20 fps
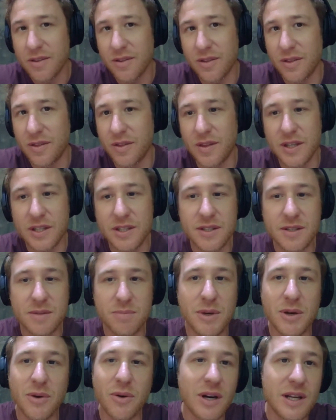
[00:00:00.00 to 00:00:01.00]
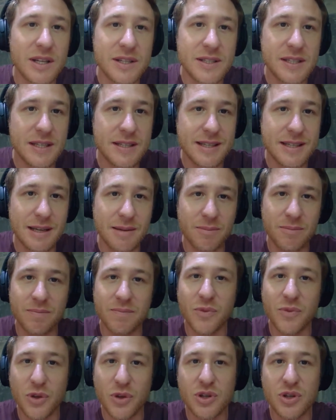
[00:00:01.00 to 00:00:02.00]
this mirrorless system.
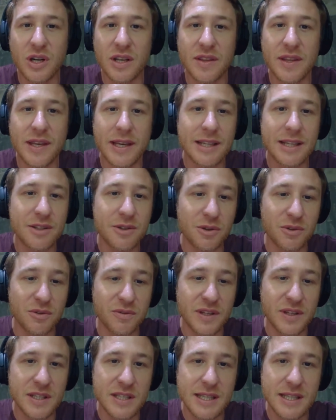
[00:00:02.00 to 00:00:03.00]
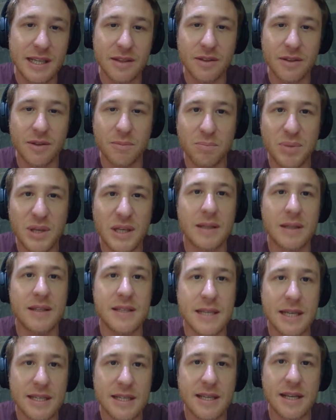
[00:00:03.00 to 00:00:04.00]
Usually they get convinced that the big
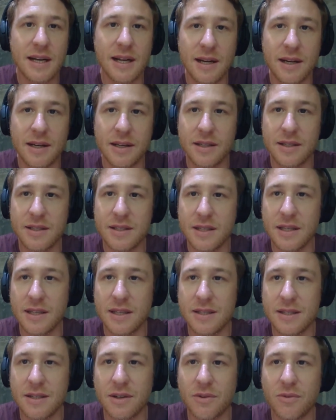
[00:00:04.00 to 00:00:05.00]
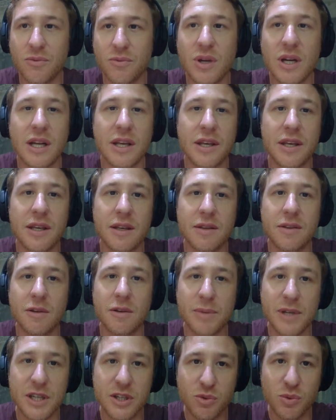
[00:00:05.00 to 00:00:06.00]
DSLR is not really
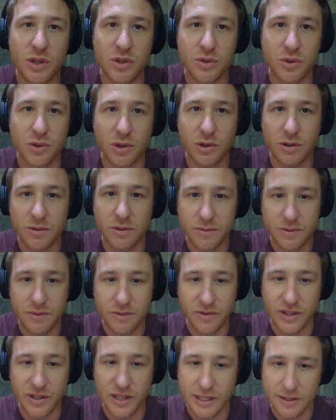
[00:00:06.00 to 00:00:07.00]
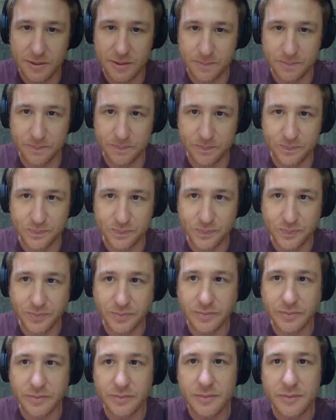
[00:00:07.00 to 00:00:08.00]
the best way to go for that.
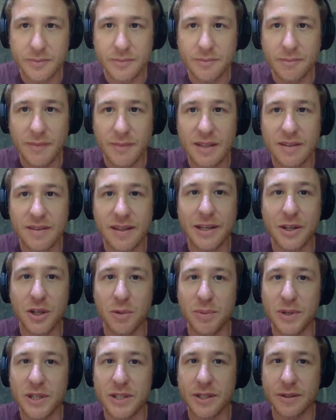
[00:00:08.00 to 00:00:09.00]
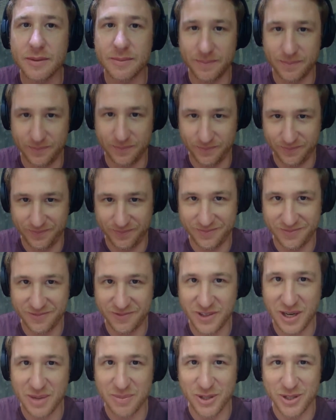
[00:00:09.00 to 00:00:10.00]
Thank you, Peter,
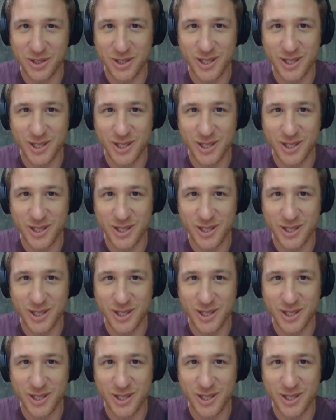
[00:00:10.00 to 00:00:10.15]
very much.